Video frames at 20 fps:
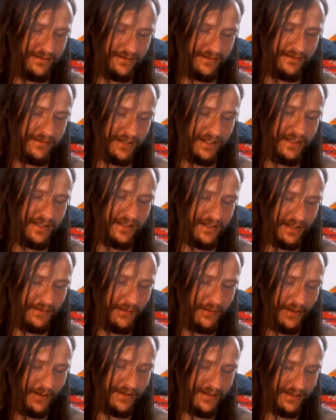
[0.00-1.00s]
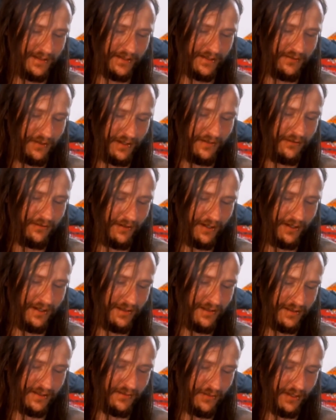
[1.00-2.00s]
Can you tell me about this Queen of
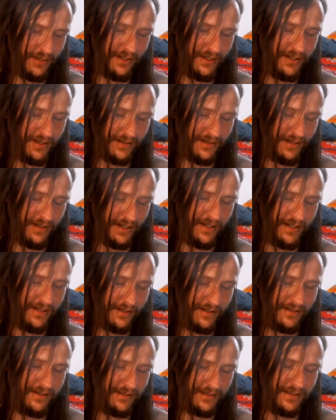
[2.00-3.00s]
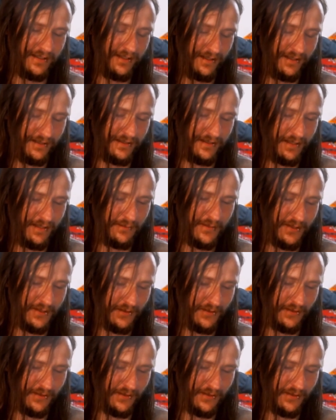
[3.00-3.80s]
Wands, Spirit Creator? All y'all names.